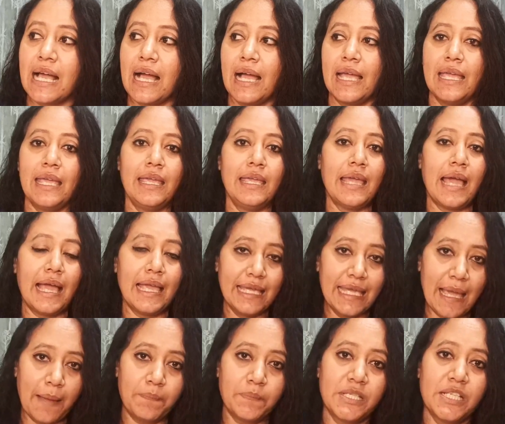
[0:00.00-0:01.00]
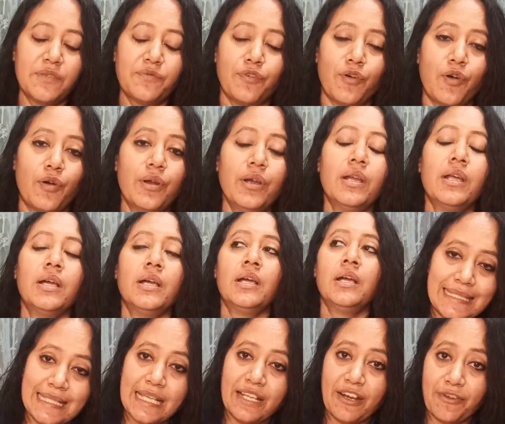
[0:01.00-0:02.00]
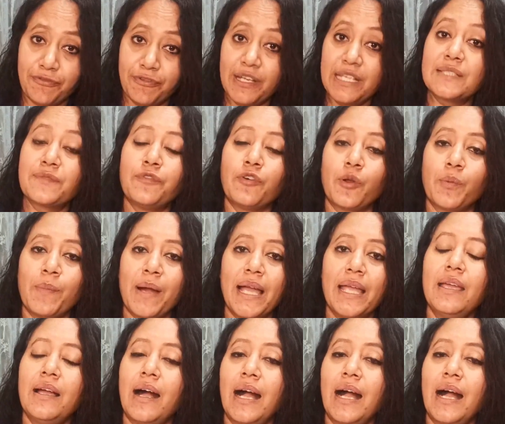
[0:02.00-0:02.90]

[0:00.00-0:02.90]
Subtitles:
I kept it for as a reference for my